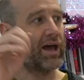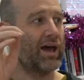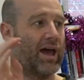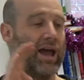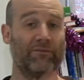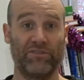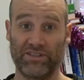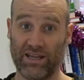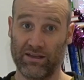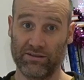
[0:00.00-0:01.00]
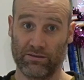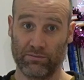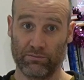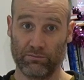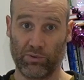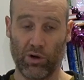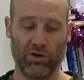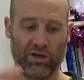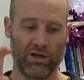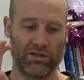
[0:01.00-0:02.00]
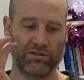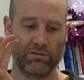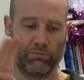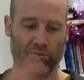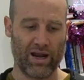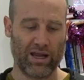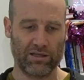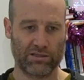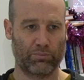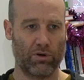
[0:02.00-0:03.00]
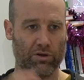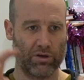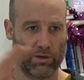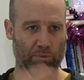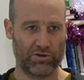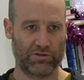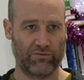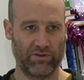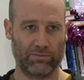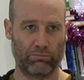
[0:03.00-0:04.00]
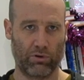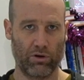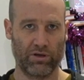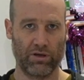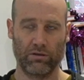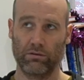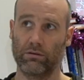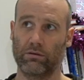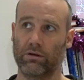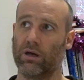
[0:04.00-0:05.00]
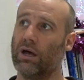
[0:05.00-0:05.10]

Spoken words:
ampersands broke it, brackets broke it, apostrophes broke it. So